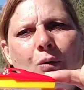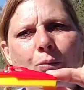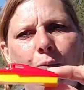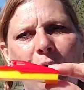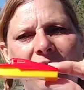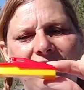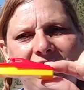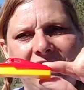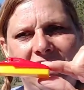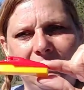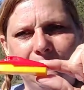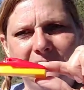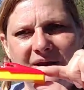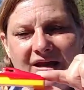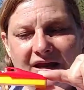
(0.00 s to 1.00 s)
with
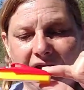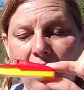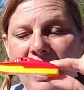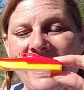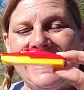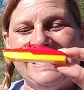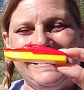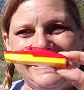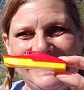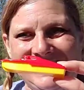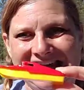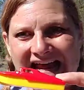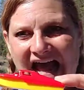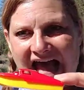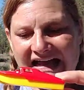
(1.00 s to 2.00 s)
it being
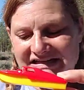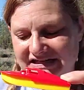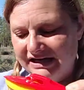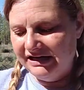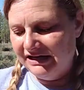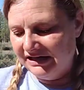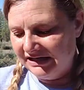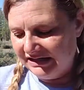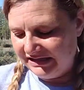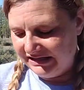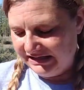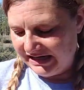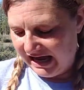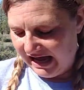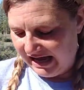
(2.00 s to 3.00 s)
yacht.
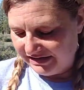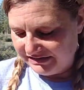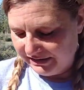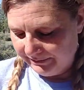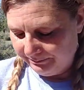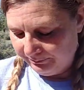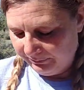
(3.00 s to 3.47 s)
Yacht.